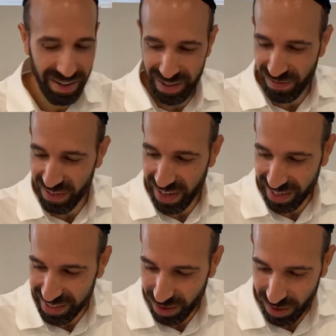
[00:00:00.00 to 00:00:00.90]
any
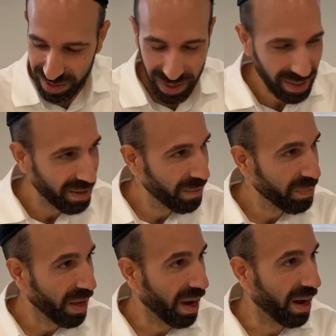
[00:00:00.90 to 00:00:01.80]
fiat currency,
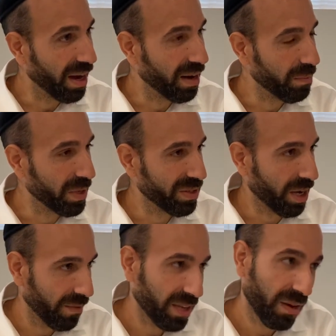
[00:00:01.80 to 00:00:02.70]
because the
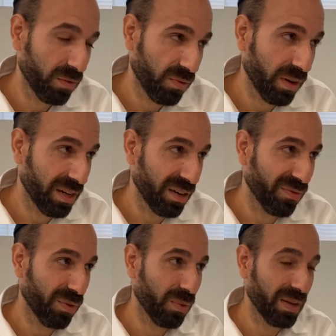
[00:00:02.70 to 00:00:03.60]
Chafetz Chaim was very
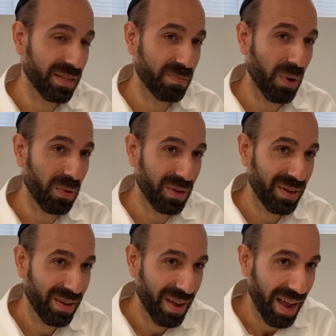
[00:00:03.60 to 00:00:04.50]
careful what he spoke.
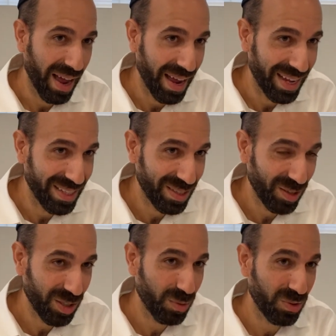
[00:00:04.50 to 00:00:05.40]
And so
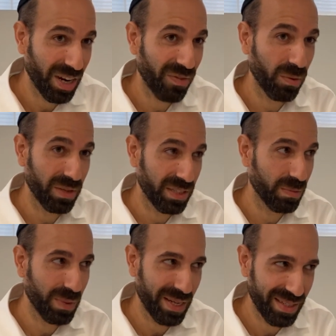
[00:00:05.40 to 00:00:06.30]
if someone was careful what he
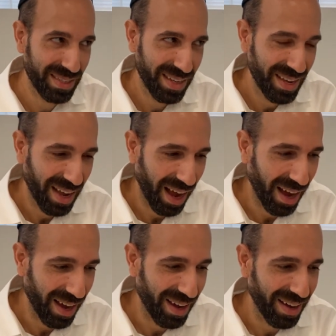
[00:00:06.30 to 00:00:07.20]
speaks,
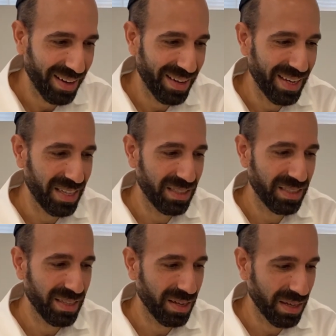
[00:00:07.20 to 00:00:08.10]

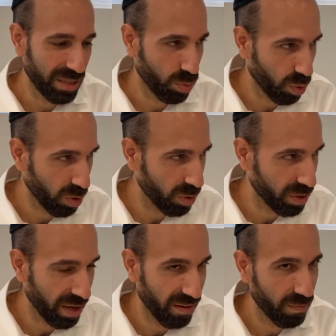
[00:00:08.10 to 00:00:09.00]
his
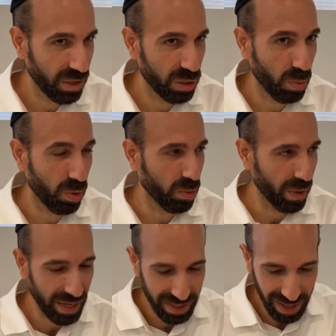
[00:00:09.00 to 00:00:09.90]
words have much more
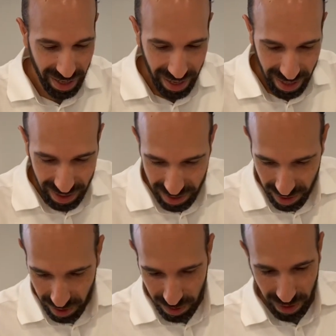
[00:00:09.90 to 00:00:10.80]
weight.
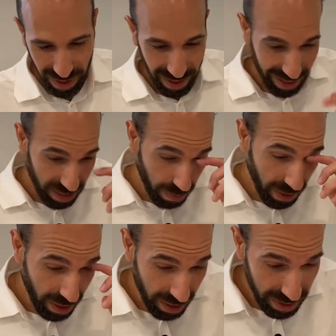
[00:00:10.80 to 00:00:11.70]
So let's
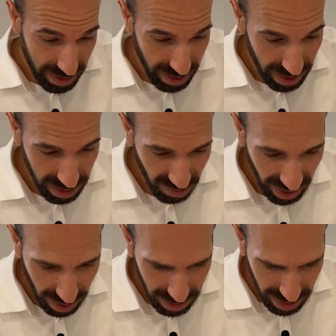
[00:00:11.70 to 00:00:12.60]
begin. It's
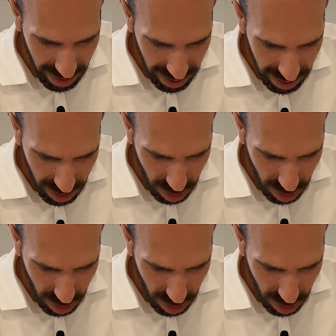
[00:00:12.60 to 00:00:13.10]
found in the